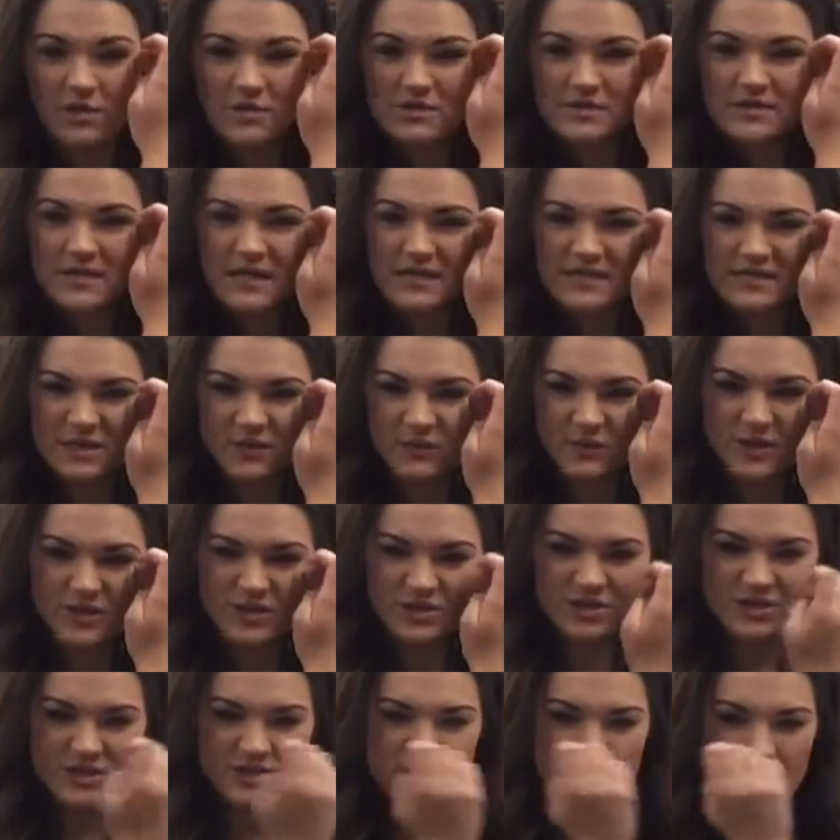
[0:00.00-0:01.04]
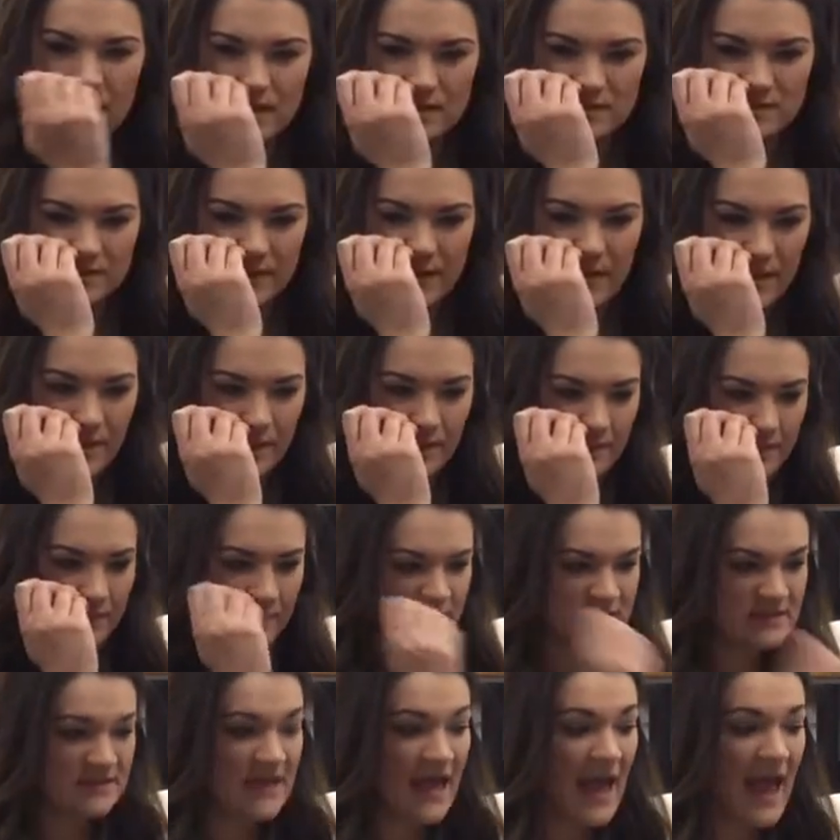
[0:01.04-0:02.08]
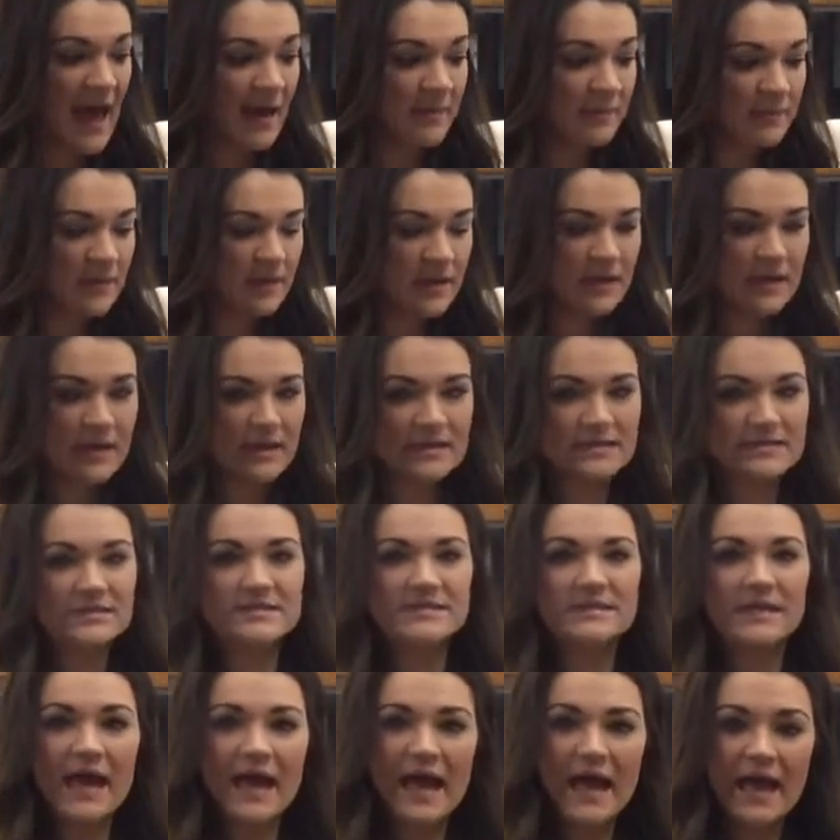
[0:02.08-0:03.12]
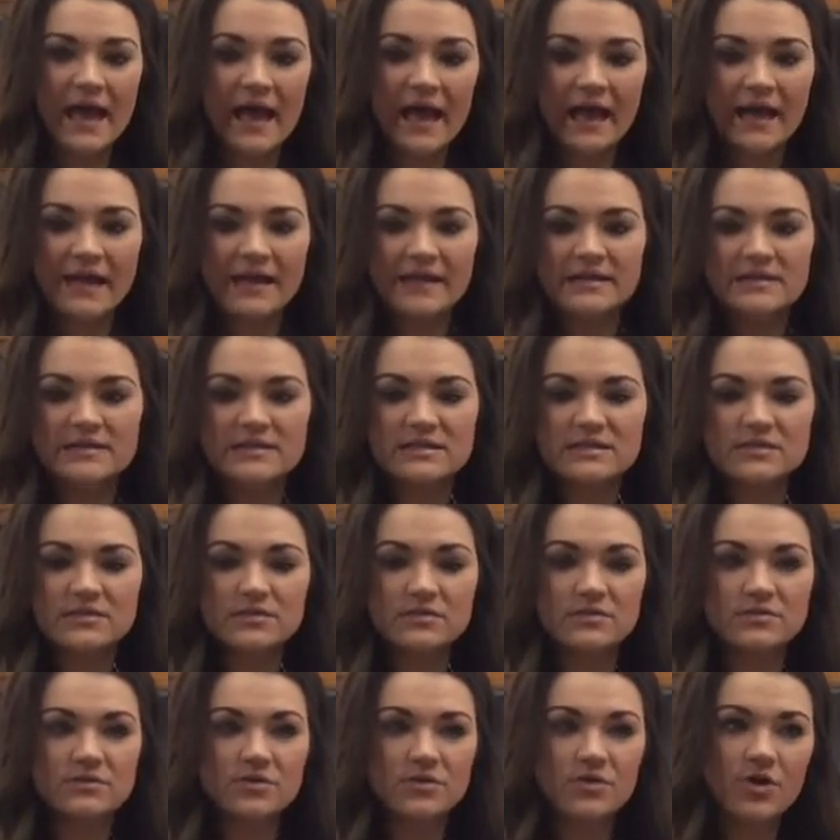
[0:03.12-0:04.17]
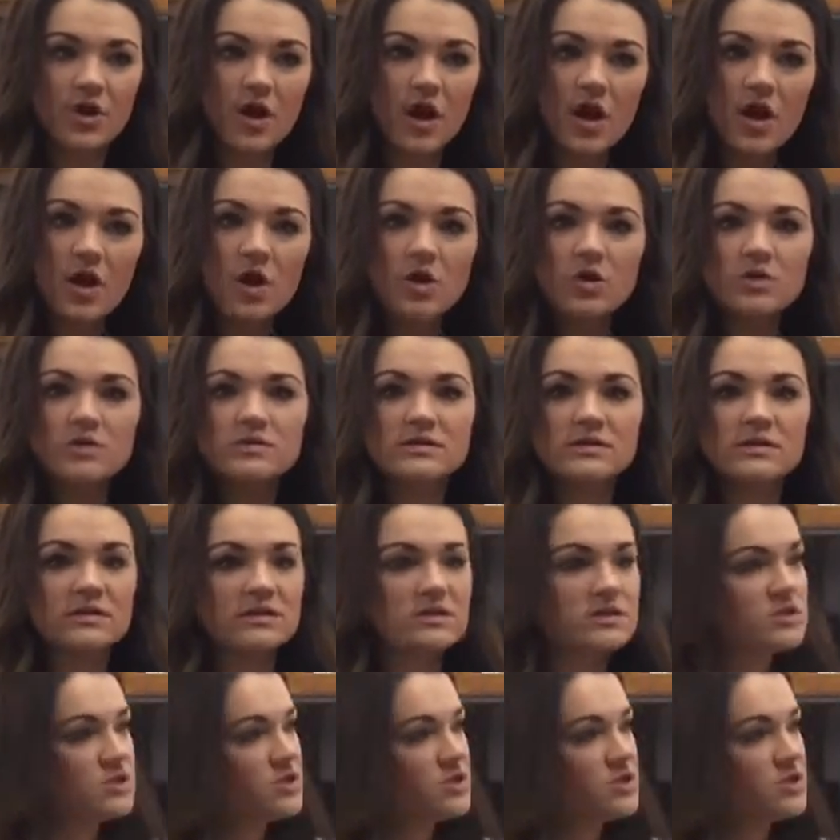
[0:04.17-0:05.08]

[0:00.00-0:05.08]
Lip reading: those things that we just talked about. It's happy, it's sad, it's gross, it's